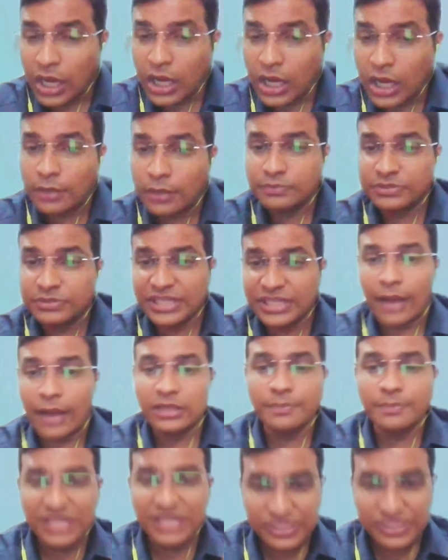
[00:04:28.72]
Yeah, the
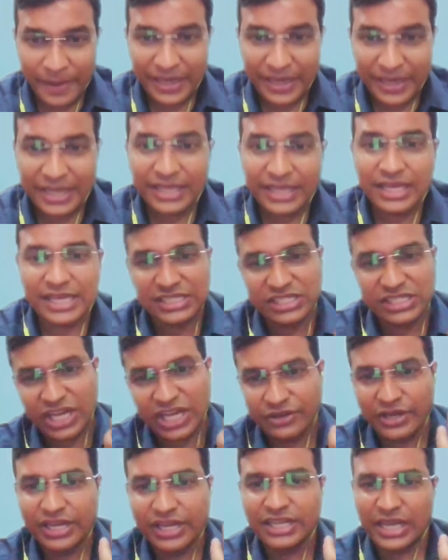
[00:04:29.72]
misspelling is
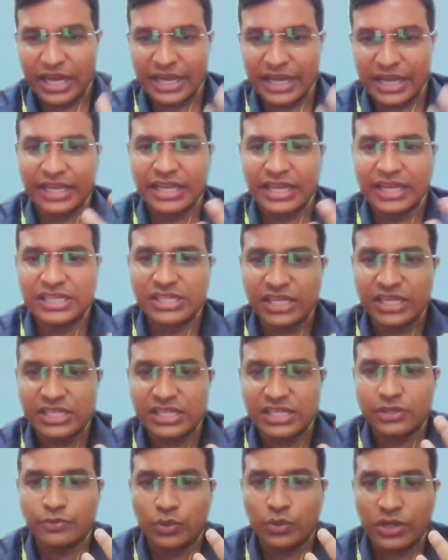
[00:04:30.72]
generally, again, it's
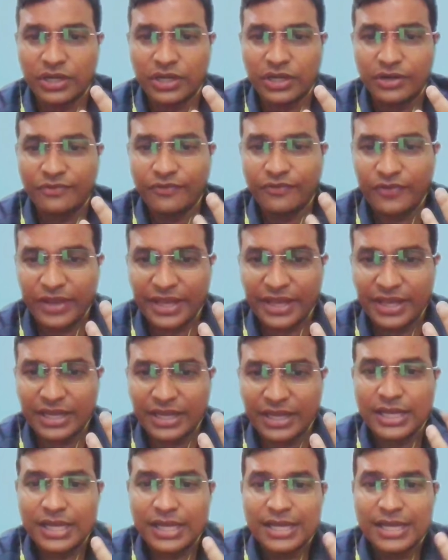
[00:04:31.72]
a word where
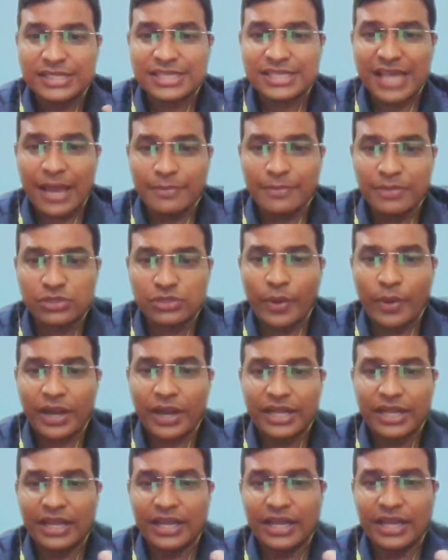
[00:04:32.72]
cyber
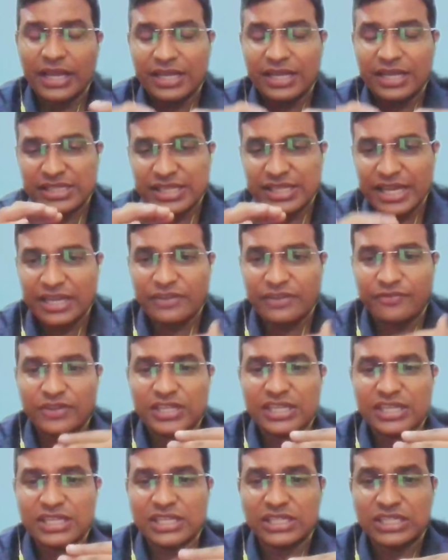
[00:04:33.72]
squatting is taken with
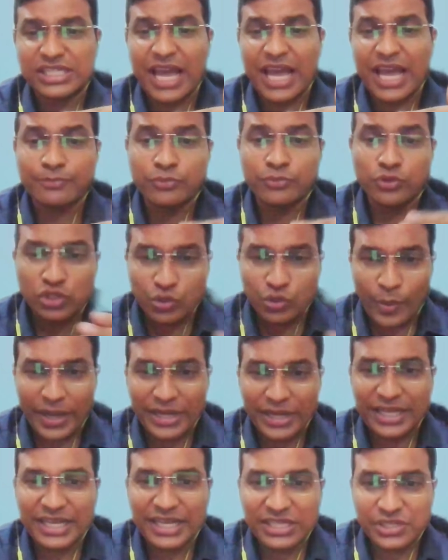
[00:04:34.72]
the typo
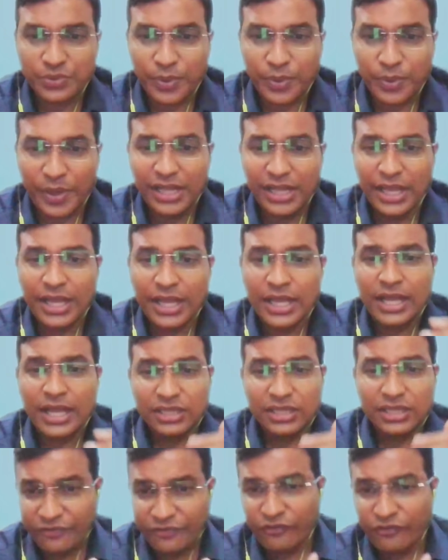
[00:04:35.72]
squatting as well.
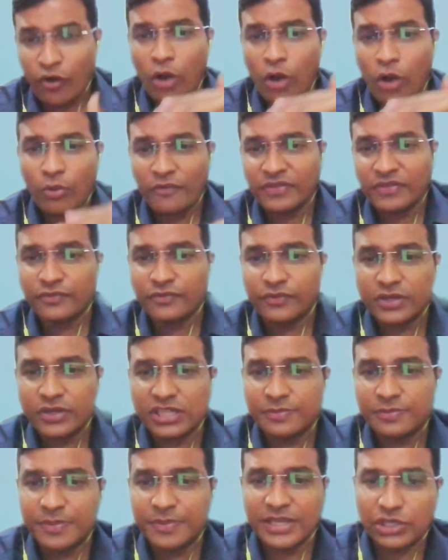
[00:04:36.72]
The form of the words
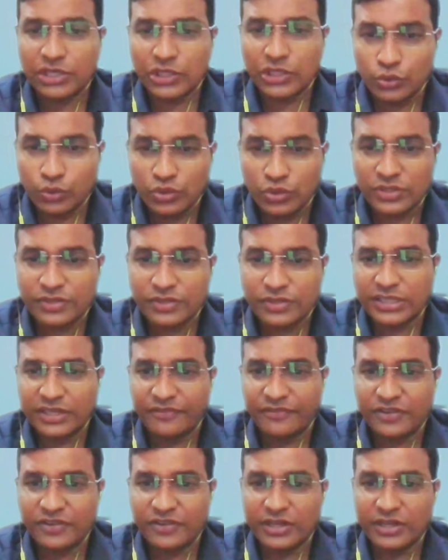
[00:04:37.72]
being used in the
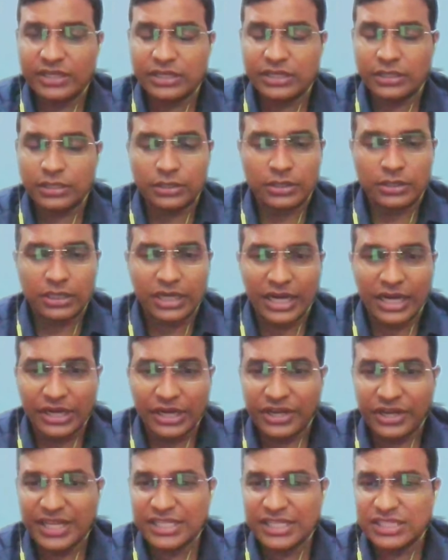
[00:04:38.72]
different
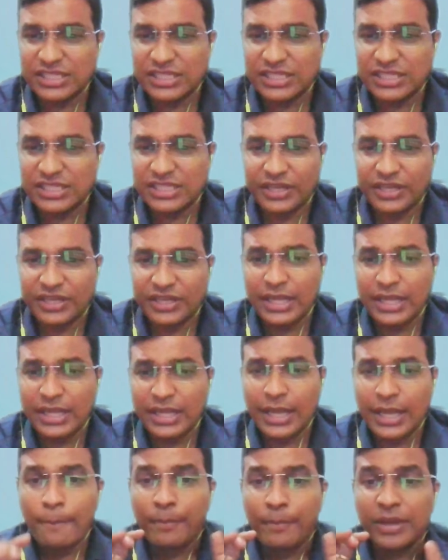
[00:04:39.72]
countries, different thing,
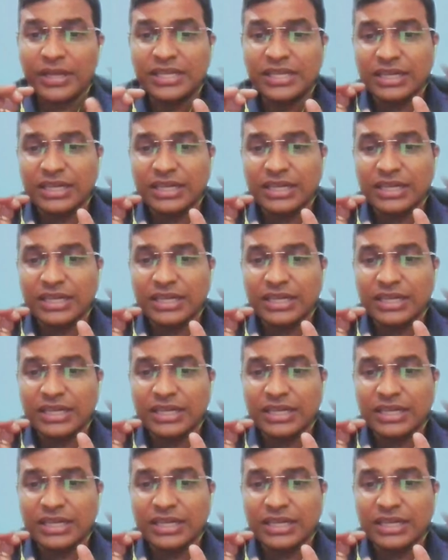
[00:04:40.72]
but the